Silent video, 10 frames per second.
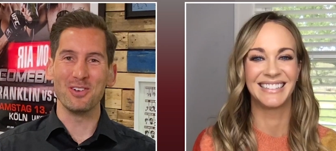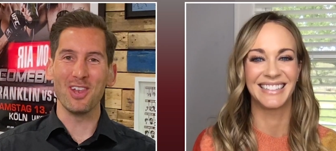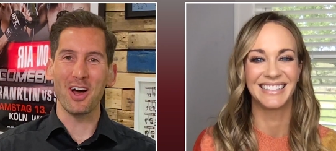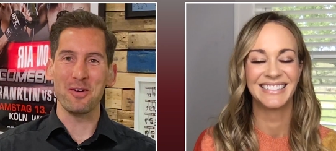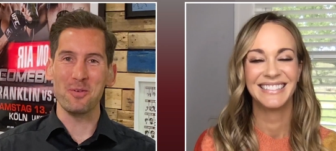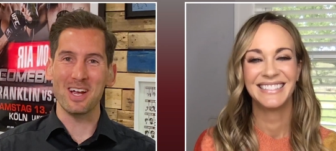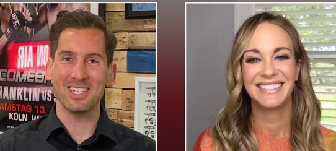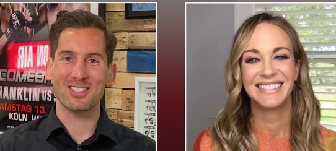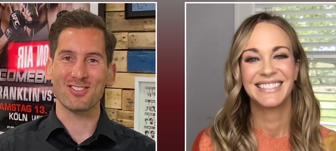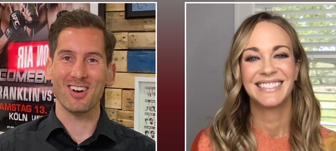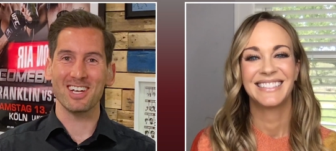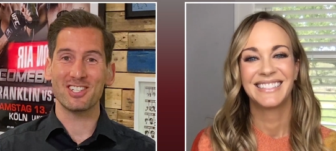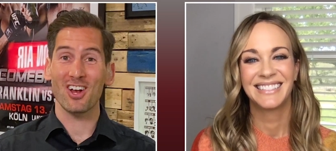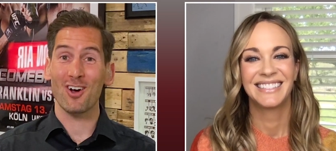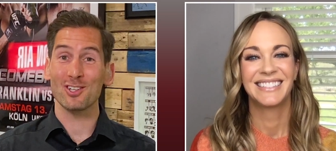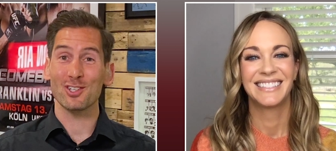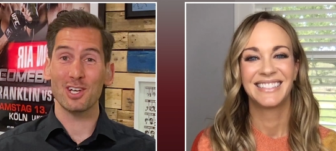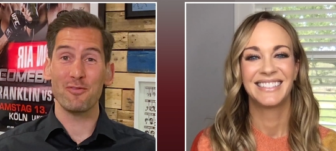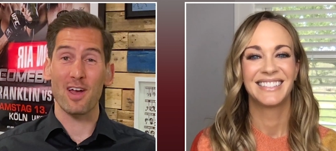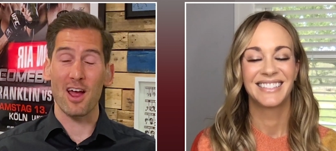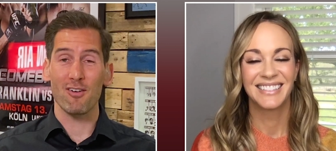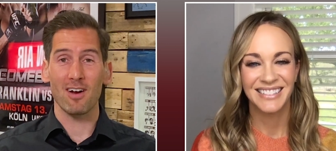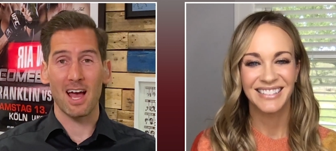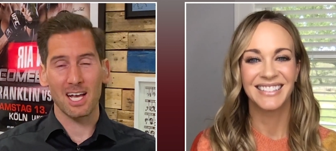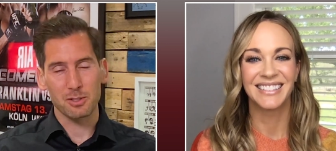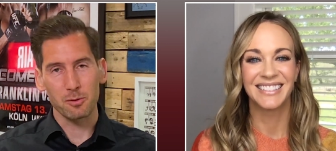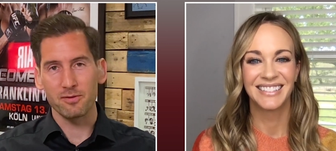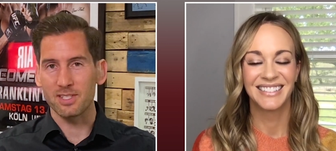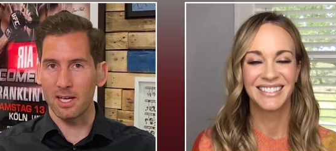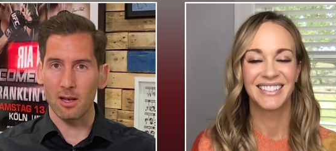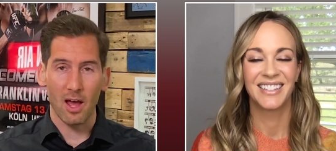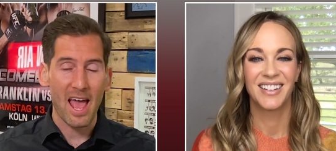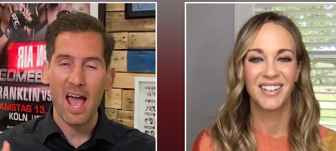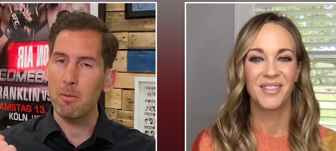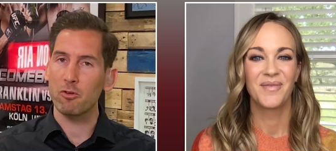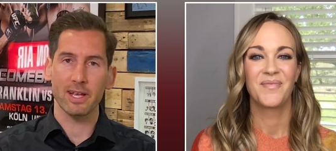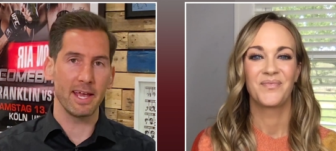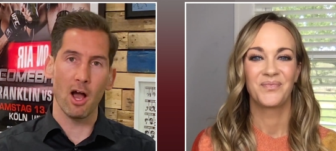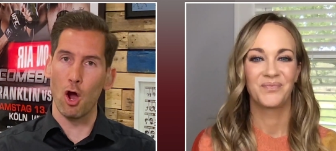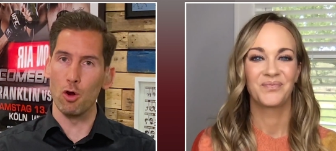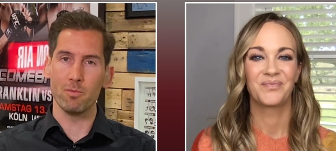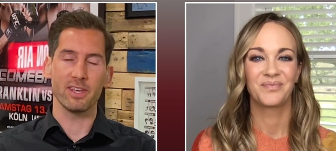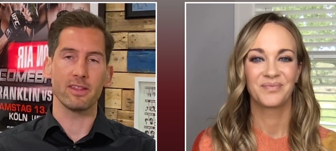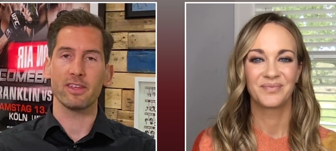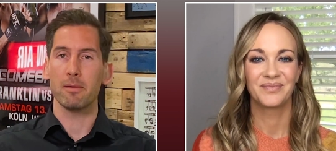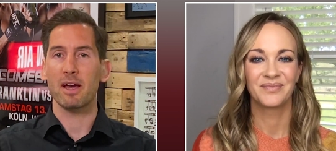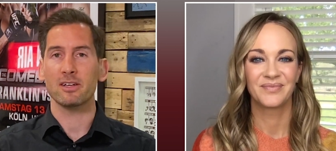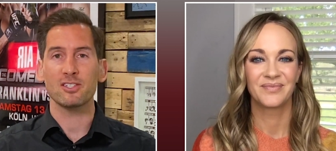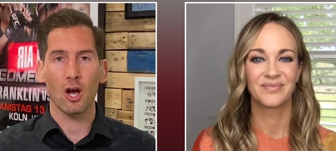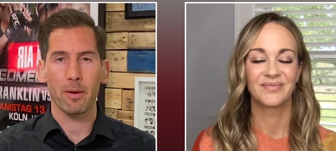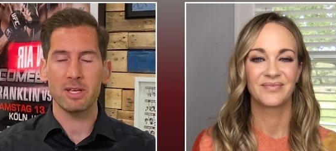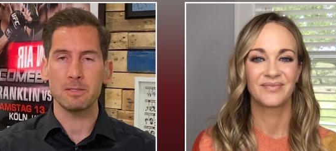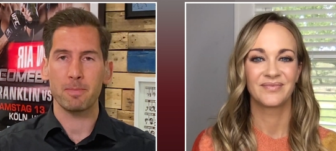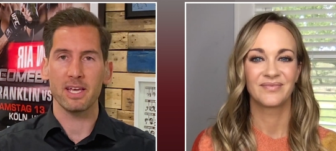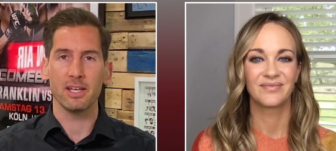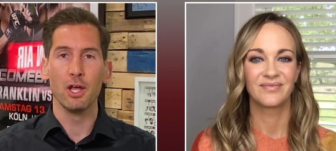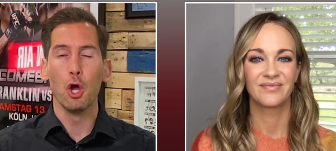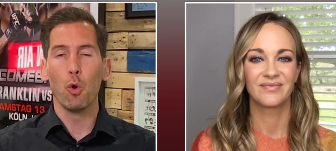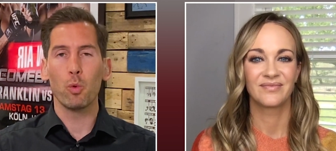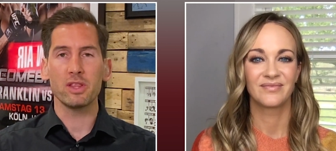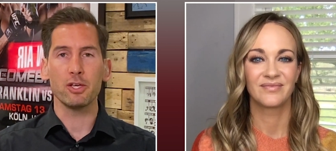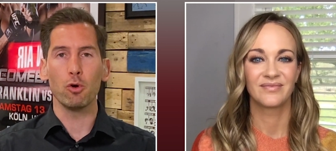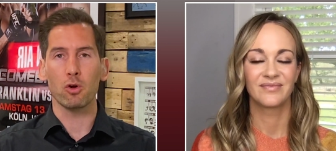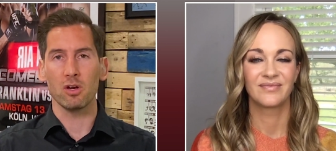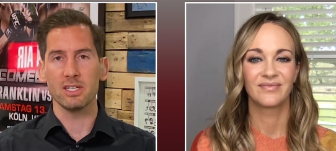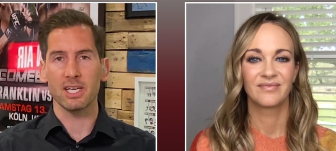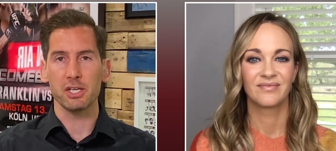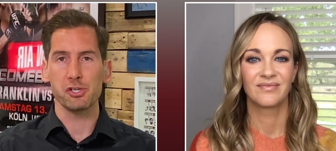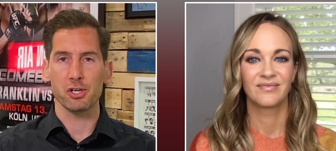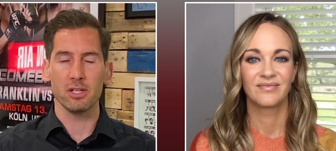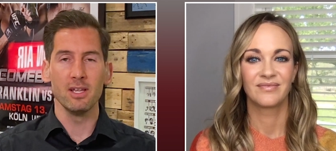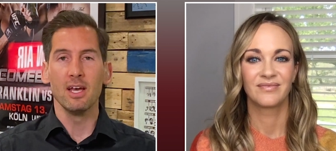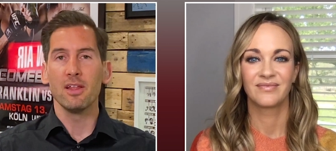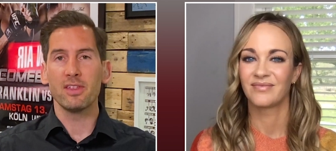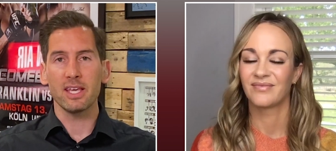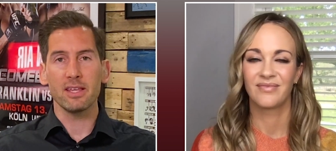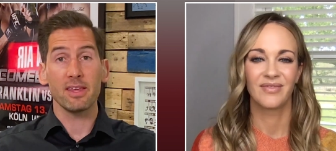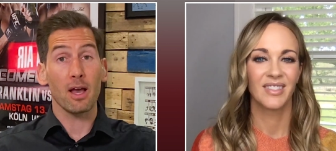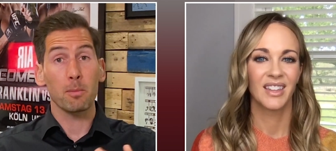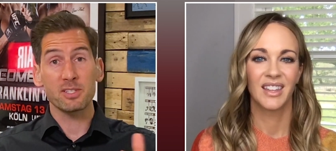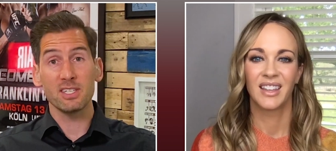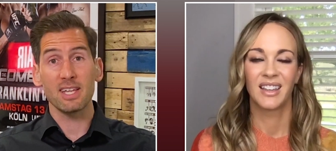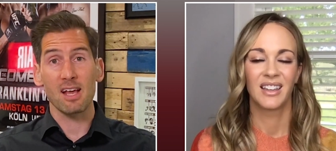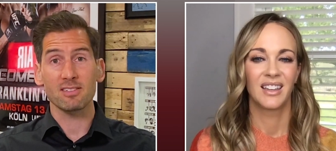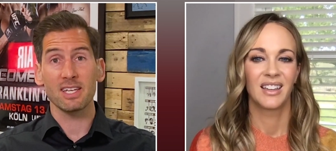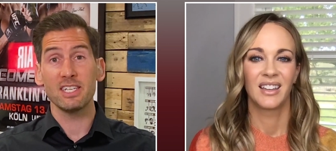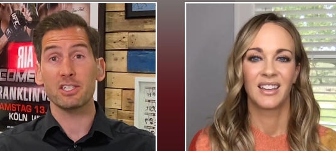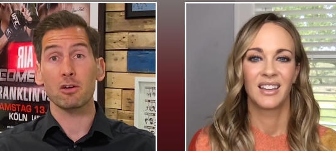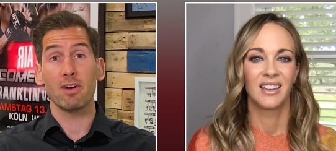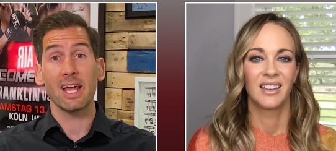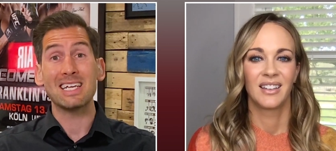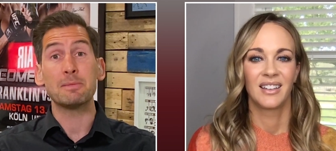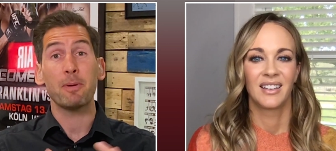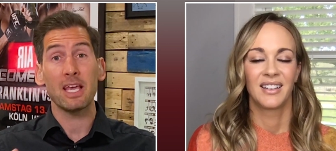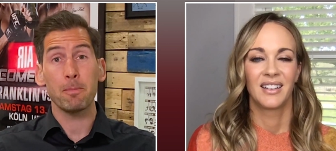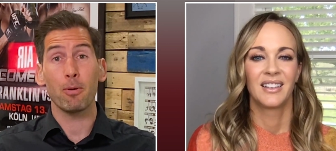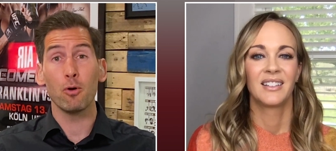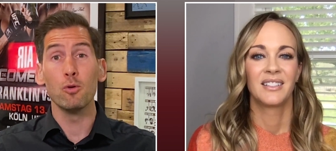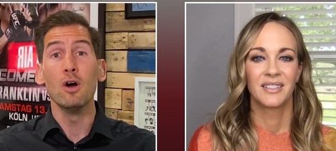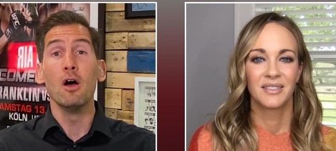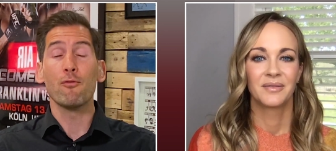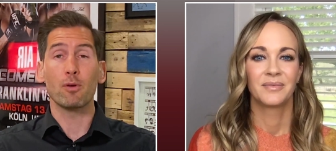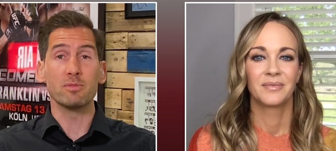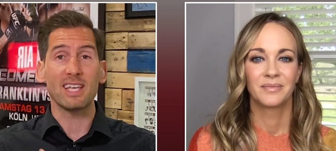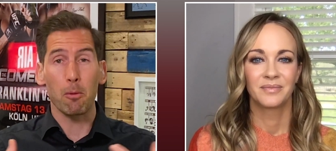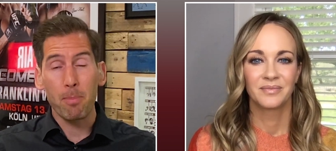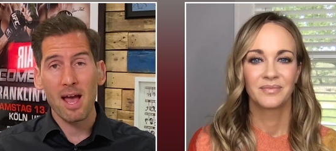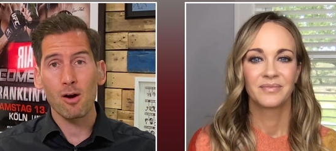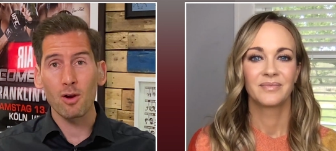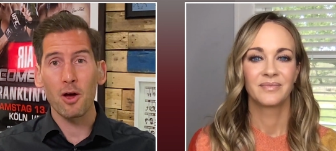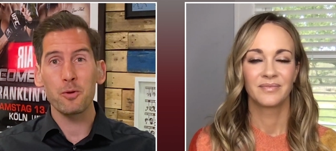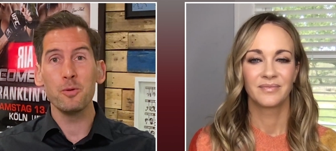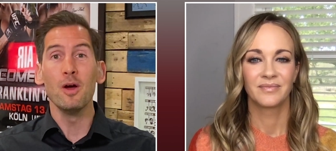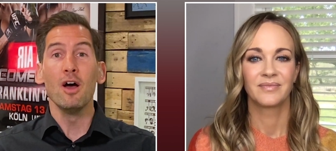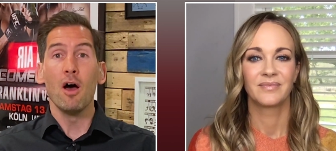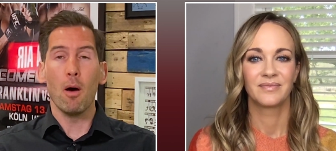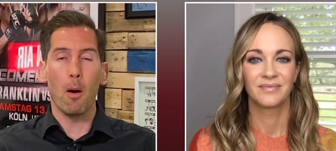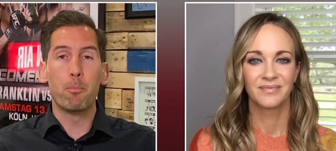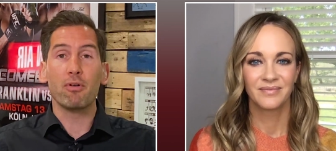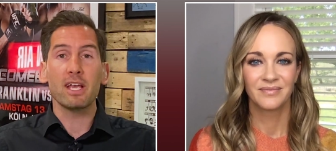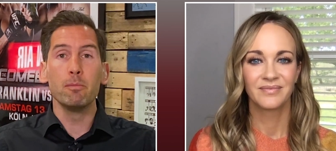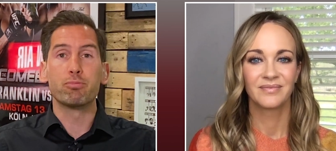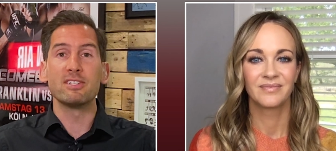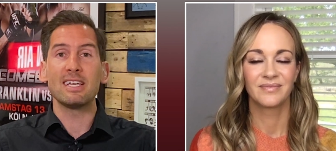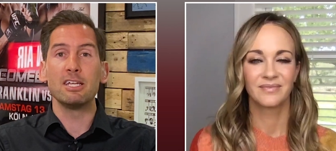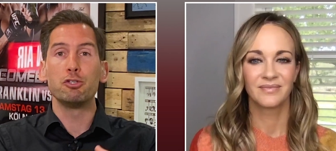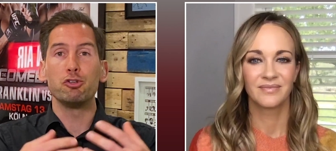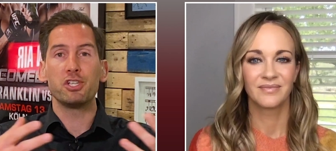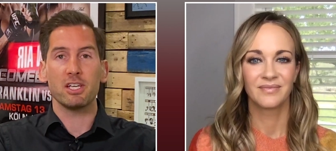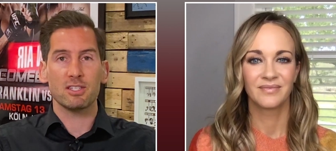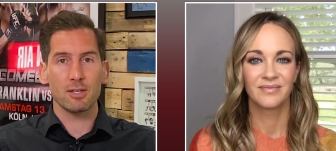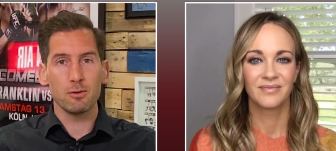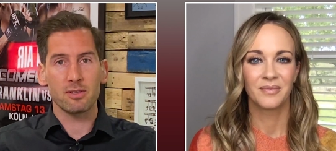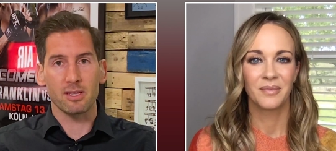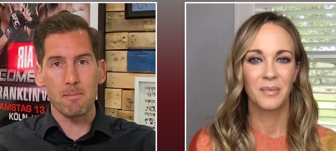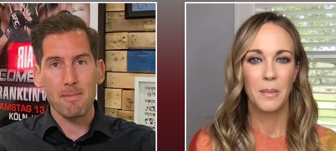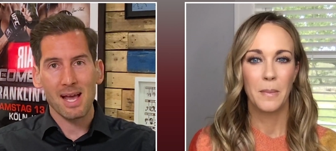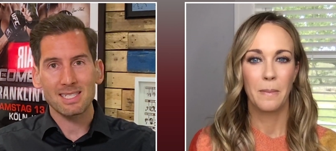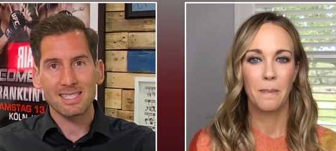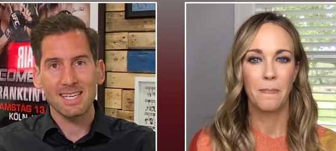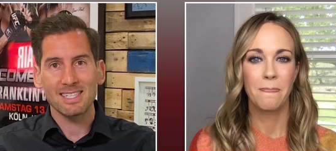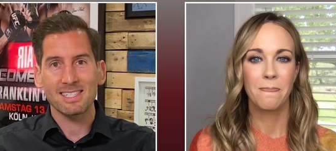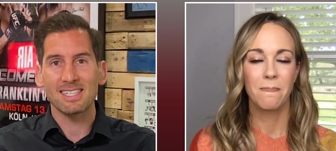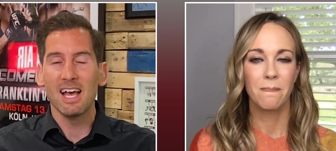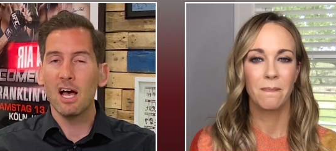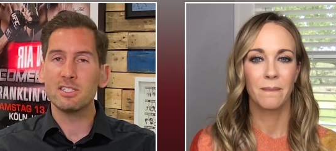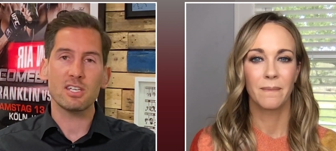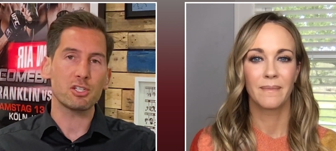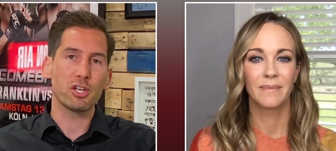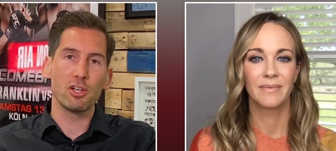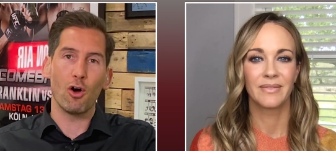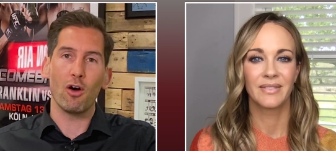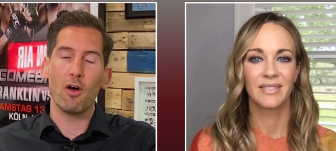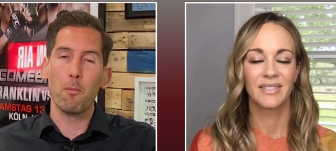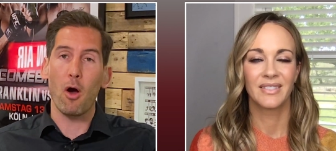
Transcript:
Speaker 1: lightweights, right? Charles Oliveira, as yeah. we've said, like hammering it home. The, the amount of time he's been with the organization, the, the ups and downs in his career, his people from Sao Paulo, uh, bringing Brazilian Jiu Jitsu to the masses, such a lot